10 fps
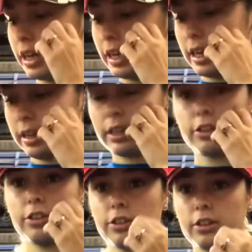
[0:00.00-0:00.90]
and
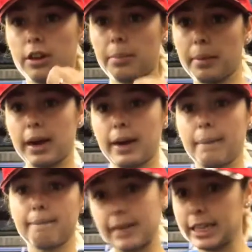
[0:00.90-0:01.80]
insert my
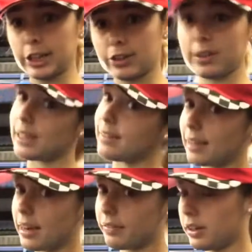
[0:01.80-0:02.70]
insert
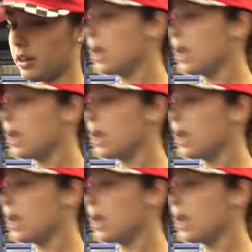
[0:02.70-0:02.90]
inside of here.